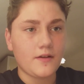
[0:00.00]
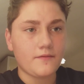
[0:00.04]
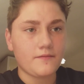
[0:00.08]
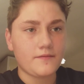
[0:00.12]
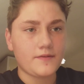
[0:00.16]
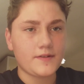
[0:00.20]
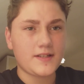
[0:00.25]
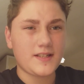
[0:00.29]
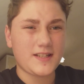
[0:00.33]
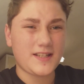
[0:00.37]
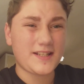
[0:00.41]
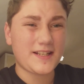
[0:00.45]

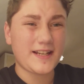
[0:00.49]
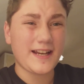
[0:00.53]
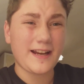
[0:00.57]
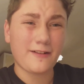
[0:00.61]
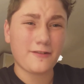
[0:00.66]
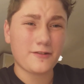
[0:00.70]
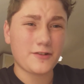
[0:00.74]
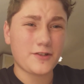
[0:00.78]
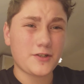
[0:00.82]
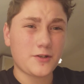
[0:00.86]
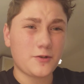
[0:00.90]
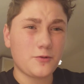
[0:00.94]
There's this
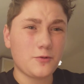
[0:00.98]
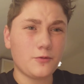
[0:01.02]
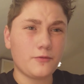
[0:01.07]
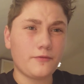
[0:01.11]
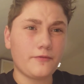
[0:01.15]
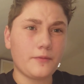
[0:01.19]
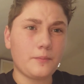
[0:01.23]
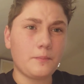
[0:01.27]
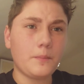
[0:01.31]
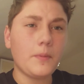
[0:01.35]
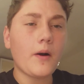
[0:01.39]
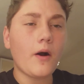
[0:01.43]
character called
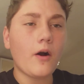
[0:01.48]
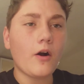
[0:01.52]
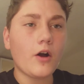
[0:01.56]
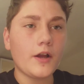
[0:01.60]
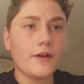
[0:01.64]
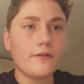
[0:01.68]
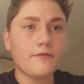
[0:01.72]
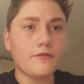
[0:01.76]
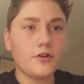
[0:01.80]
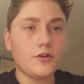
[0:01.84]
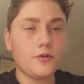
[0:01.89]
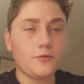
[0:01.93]
the
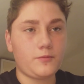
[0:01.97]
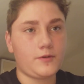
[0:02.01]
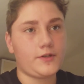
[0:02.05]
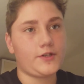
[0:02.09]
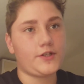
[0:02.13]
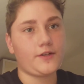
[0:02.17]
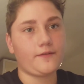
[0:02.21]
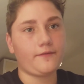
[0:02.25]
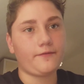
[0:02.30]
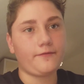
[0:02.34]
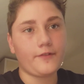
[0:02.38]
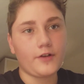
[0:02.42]
Pirate, which
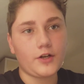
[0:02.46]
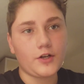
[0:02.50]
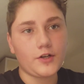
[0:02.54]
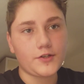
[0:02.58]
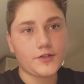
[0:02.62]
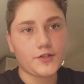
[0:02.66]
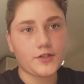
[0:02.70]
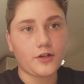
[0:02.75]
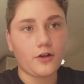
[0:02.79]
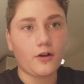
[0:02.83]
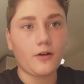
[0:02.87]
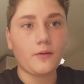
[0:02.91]
at
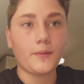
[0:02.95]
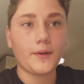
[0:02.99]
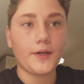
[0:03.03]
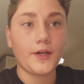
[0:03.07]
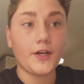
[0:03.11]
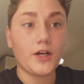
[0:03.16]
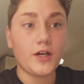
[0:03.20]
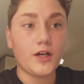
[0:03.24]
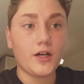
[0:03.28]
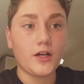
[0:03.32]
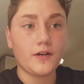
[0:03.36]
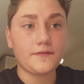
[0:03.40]
first got on my
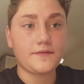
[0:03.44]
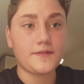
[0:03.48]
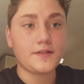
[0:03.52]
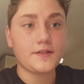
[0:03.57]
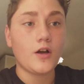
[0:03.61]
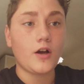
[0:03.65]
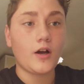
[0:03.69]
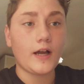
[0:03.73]
nerves.